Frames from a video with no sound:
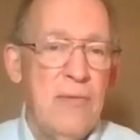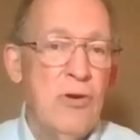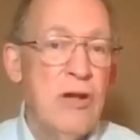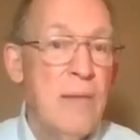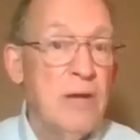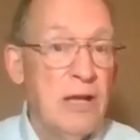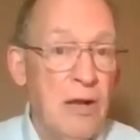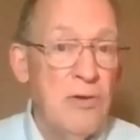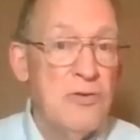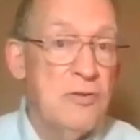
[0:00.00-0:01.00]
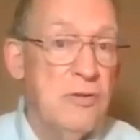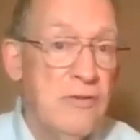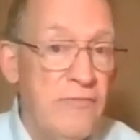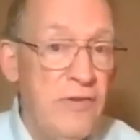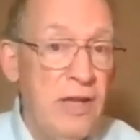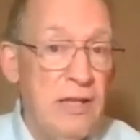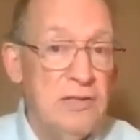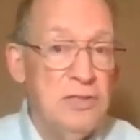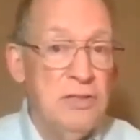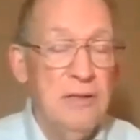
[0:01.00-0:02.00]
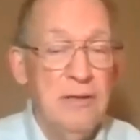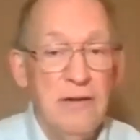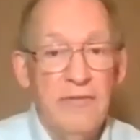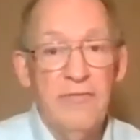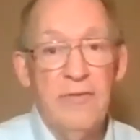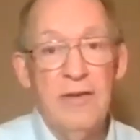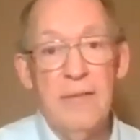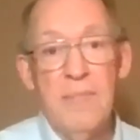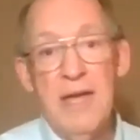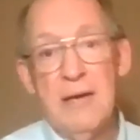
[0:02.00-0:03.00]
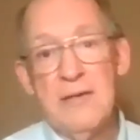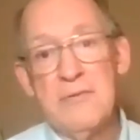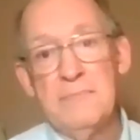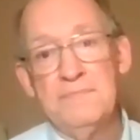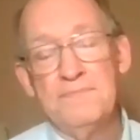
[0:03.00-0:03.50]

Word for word: They were coming close to the village of Emmaus.